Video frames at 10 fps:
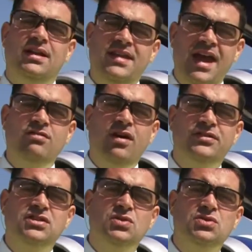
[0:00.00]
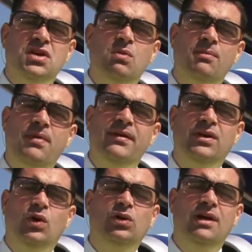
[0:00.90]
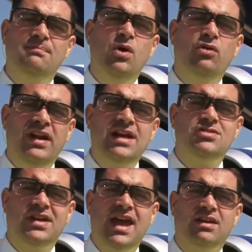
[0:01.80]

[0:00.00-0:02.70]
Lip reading: The aircraft is also what Boeing call a more electric